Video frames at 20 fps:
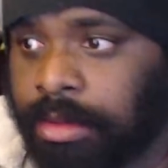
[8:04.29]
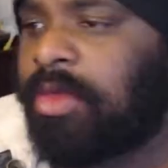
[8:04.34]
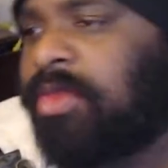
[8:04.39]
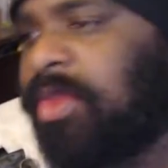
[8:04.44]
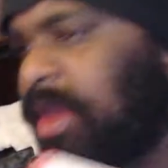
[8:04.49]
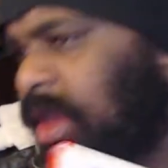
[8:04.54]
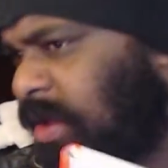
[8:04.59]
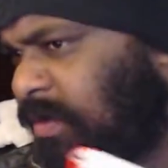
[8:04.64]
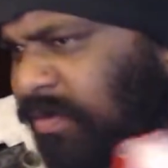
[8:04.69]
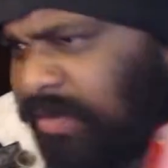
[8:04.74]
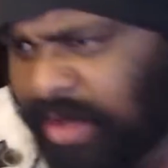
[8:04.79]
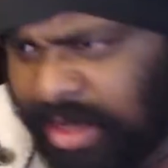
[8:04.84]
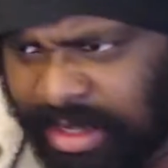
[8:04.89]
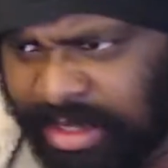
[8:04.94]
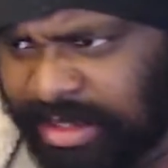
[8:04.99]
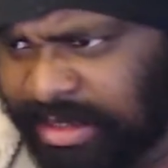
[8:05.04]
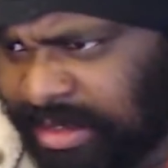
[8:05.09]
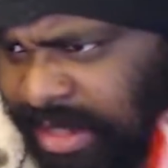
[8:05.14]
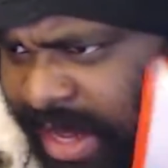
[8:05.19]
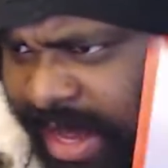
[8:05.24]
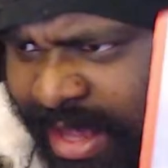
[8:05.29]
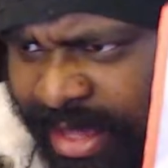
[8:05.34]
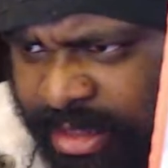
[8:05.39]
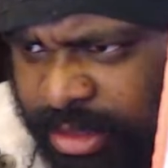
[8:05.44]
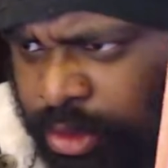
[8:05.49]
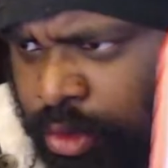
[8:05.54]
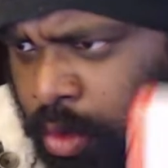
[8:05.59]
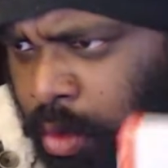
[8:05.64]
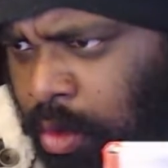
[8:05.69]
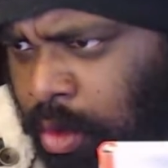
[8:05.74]
Think of these
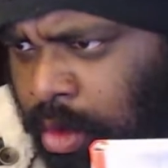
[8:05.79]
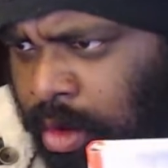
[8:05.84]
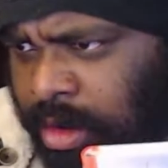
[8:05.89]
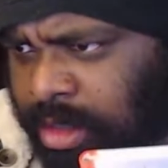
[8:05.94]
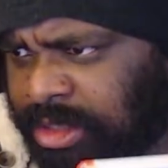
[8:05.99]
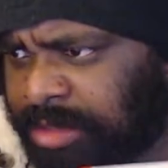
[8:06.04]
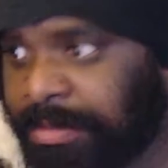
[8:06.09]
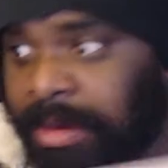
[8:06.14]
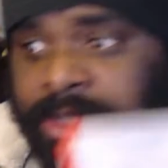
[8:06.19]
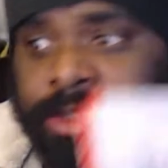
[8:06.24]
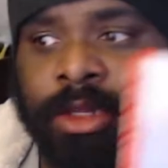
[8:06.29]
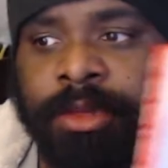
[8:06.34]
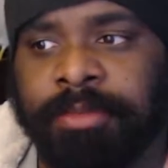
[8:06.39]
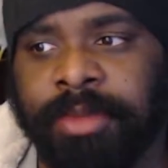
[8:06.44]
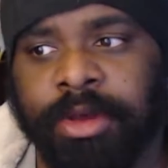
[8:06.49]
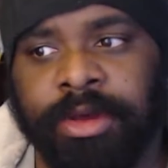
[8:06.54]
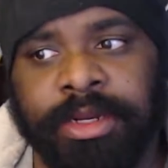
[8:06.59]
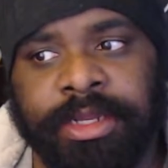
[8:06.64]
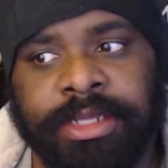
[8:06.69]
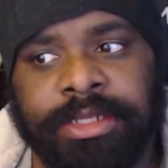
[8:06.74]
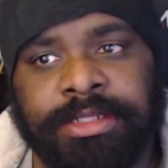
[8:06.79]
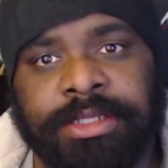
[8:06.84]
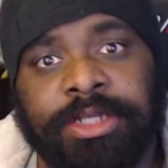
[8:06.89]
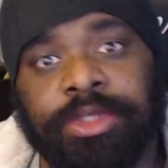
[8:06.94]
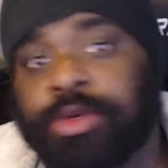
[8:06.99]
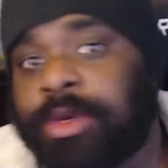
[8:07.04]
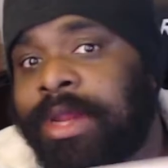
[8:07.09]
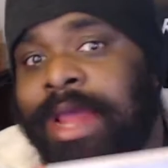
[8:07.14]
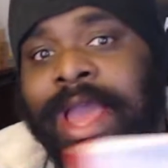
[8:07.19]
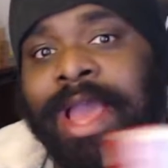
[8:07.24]
as your special abilities that
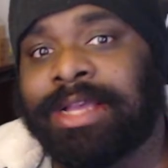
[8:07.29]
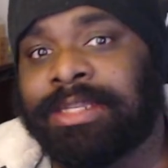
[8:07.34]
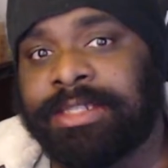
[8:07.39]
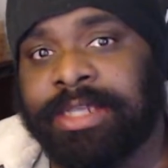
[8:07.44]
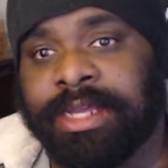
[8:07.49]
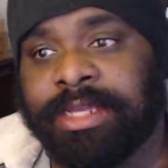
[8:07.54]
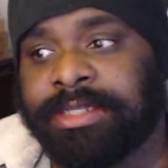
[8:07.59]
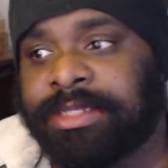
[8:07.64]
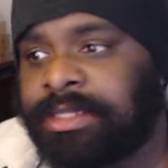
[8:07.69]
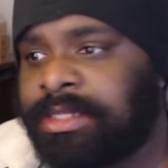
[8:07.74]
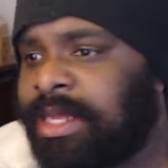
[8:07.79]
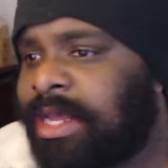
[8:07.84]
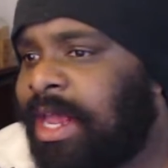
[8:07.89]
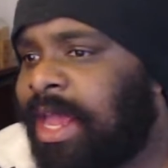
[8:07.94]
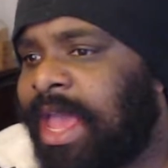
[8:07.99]
you can access